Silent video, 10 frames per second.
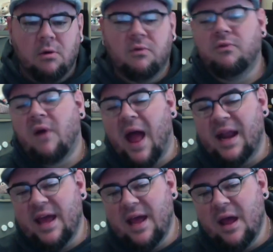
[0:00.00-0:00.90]

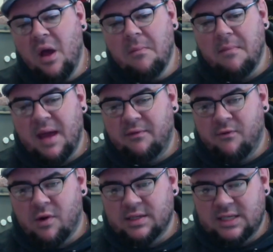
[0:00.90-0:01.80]
Friday, May
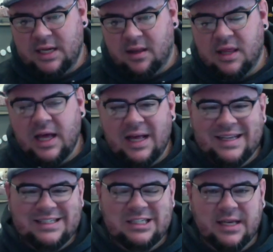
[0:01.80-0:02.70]
14th,
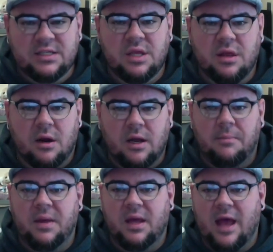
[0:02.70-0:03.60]

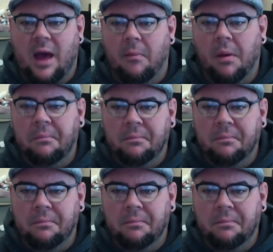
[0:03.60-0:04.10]
6:30 p.m.